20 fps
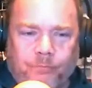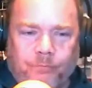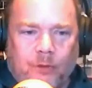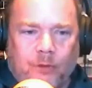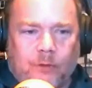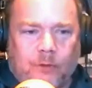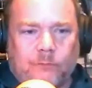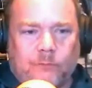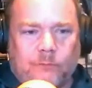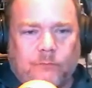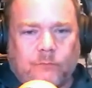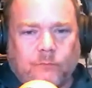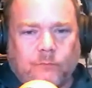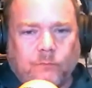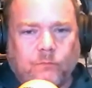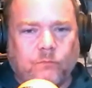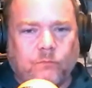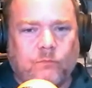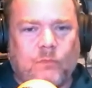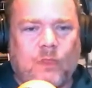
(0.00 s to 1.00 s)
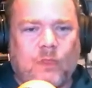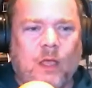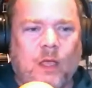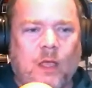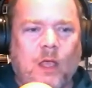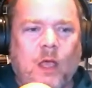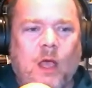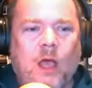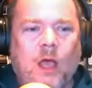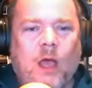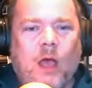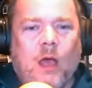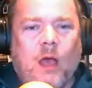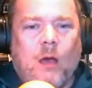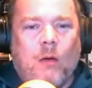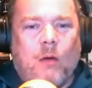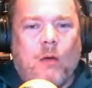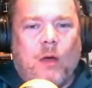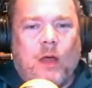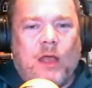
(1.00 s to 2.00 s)
Yeah.
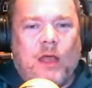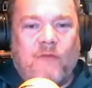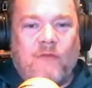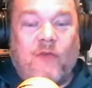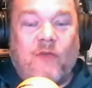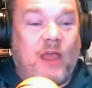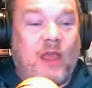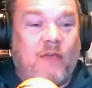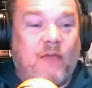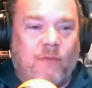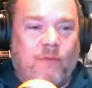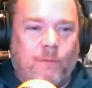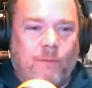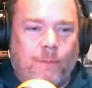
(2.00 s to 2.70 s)
Star-Lord did it.